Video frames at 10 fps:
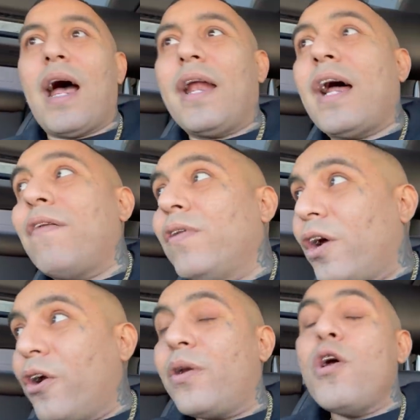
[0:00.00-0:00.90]
and I've
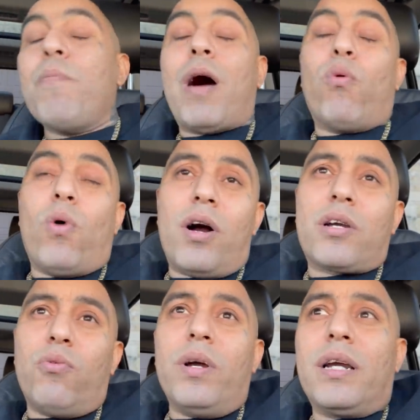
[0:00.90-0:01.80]
learned by
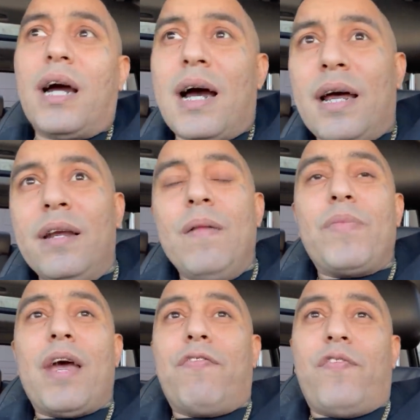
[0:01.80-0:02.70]
walking with God
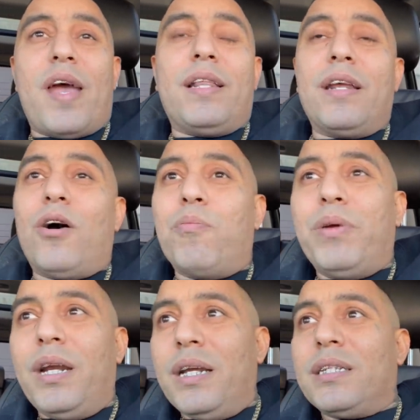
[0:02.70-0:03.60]
that faith and
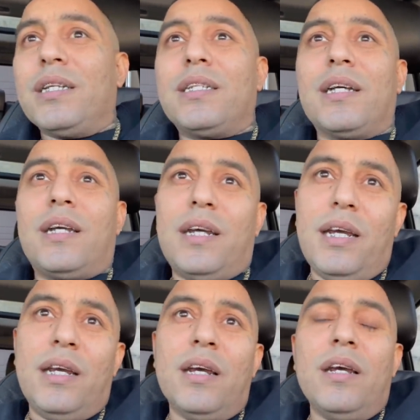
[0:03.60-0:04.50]
obedience is the
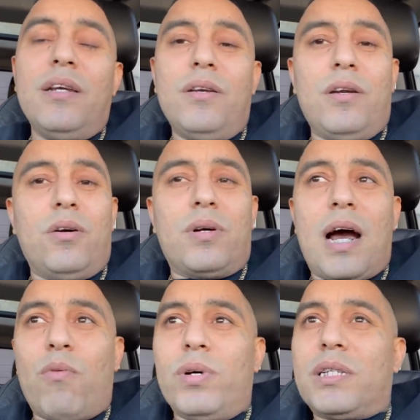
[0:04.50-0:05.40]
key. You know,
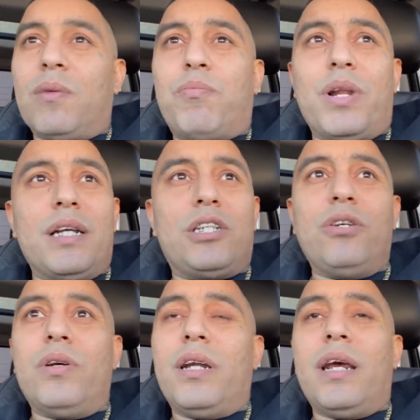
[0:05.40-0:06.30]
God wants to bless
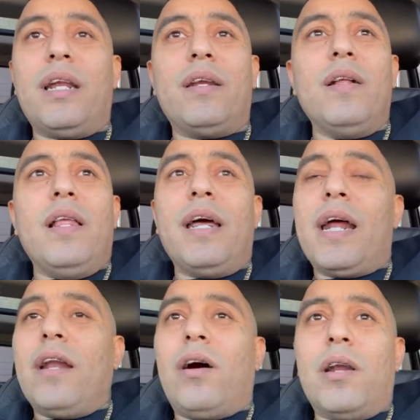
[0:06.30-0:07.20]
you and, and it
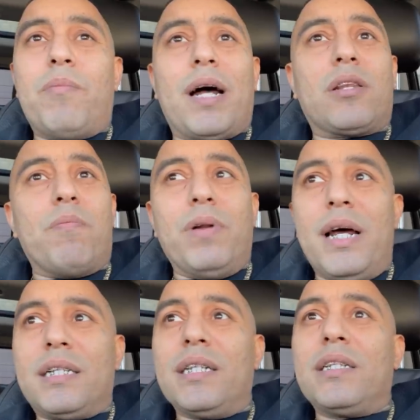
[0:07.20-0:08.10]
ain't all about the
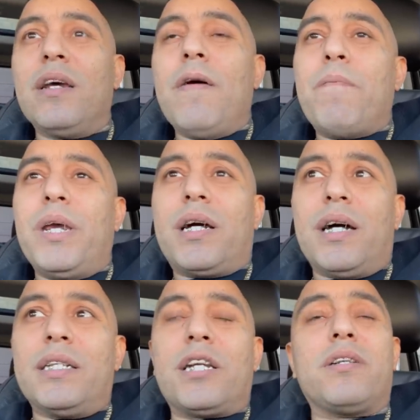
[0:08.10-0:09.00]
blessings
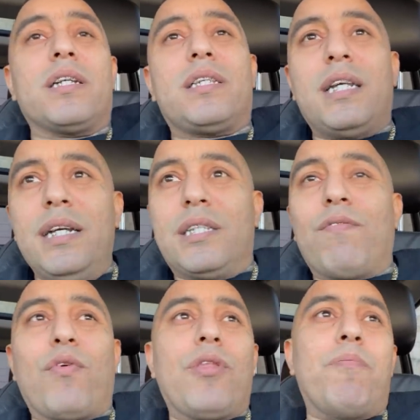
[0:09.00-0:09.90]
because there's a season
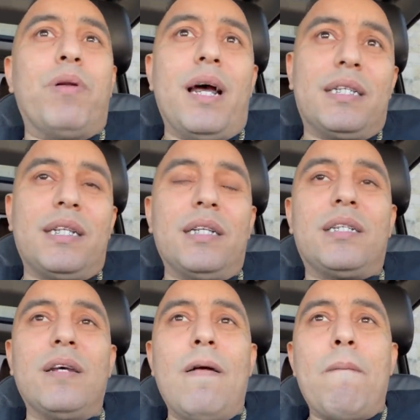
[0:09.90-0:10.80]
for the
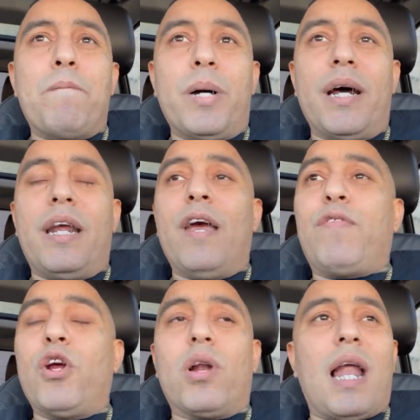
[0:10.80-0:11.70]
blessings but
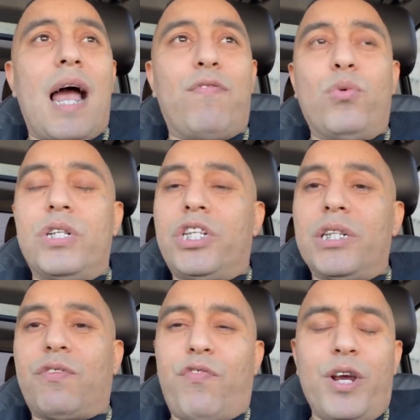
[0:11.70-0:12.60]
if your life was
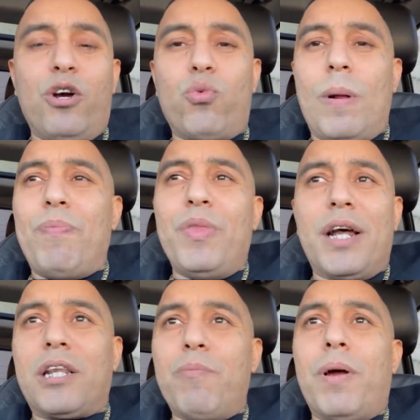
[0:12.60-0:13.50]
just filled with
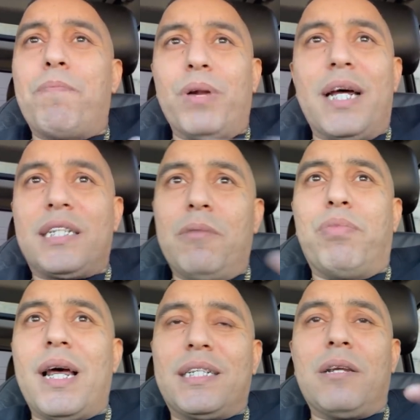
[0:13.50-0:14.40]
nothing but blessing,
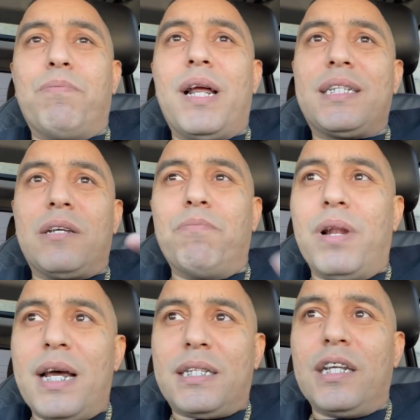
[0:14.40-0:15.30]
blessing, blessing,
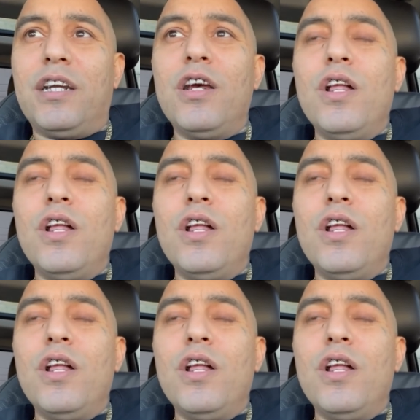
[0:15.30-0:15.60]
blessing,